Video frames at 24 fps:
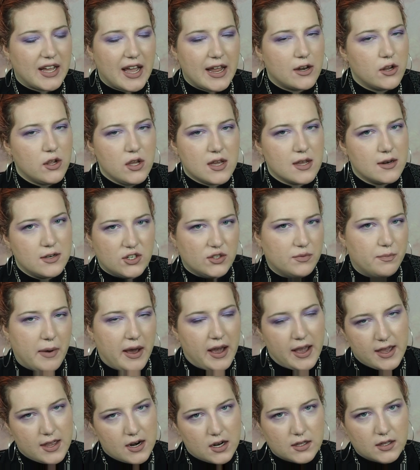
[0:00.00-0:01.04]
I know you can just
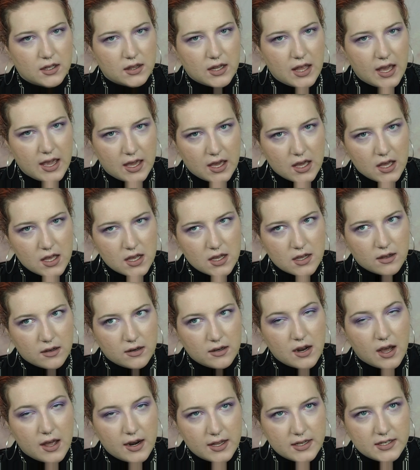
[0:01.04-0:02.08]
buy it on, like,
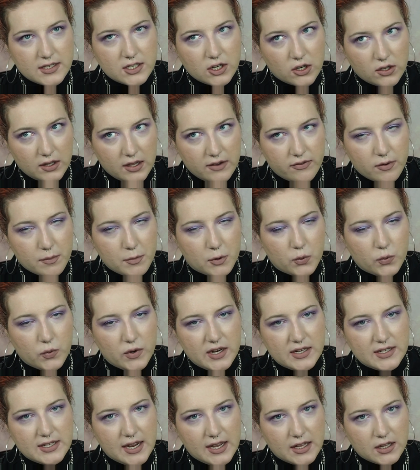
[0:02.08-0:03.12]
not necessarily from a
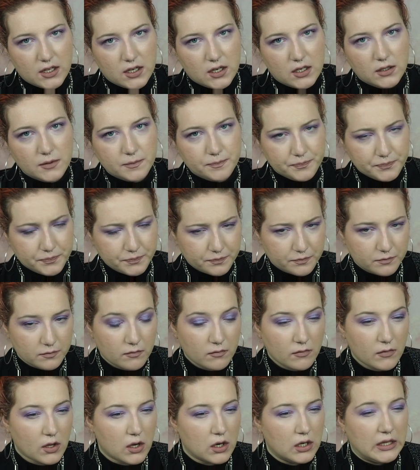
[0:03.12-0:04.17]
retailer
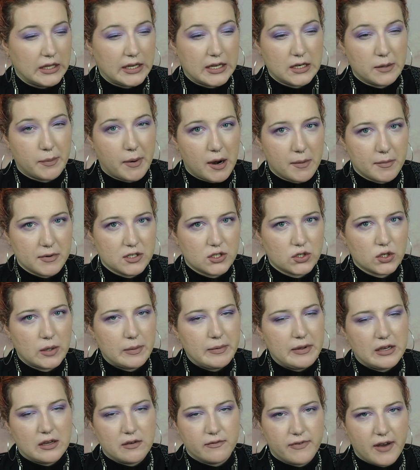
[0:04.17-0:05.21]
or like a department store,
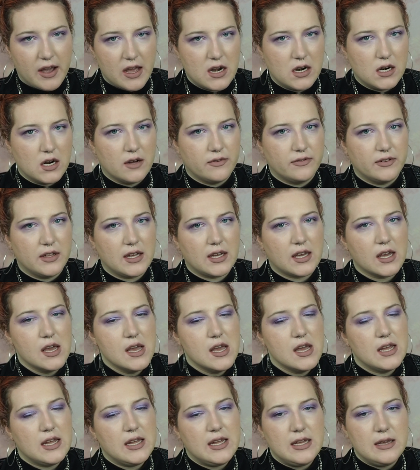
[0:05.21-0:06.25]
but you can find it off like
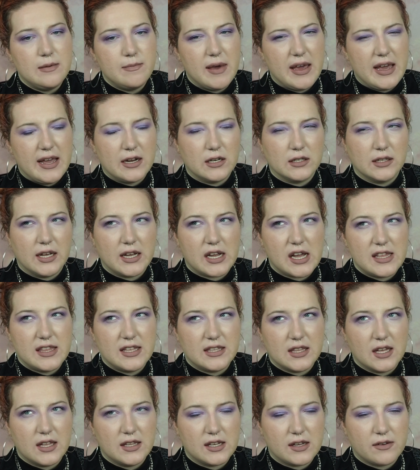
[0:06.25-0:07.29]
eBay or like I
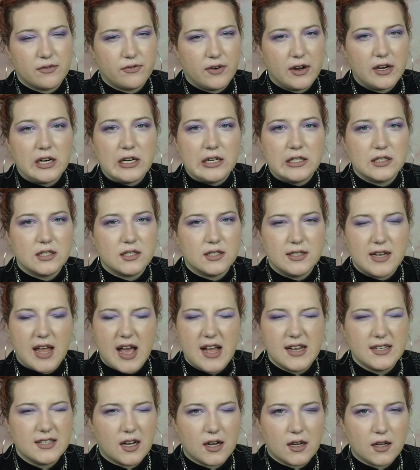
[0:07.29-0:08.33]
think that like
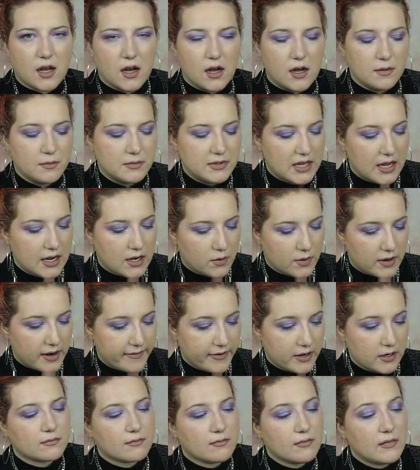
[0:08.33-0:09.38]
fragrancenet.com site or whatever.